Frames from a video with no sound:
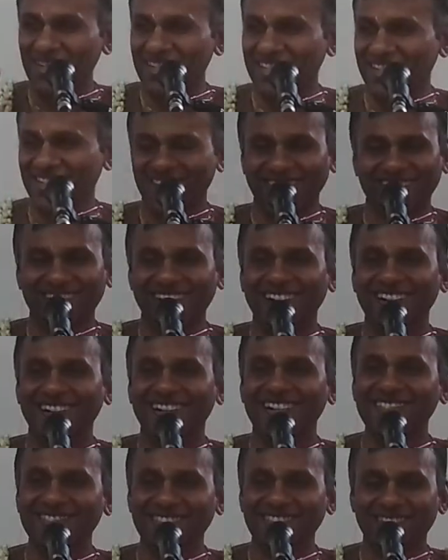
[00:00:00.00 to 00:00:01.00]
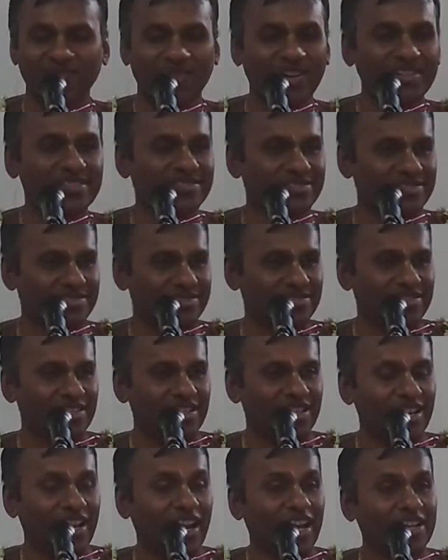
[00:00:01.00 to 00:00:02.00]
much. I can't understand what this is.
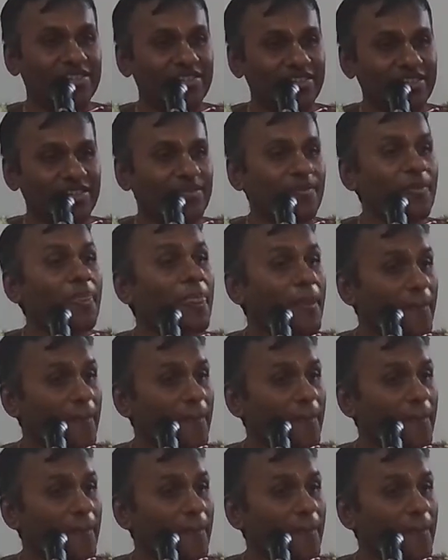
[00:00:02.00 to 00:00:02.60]
Actually,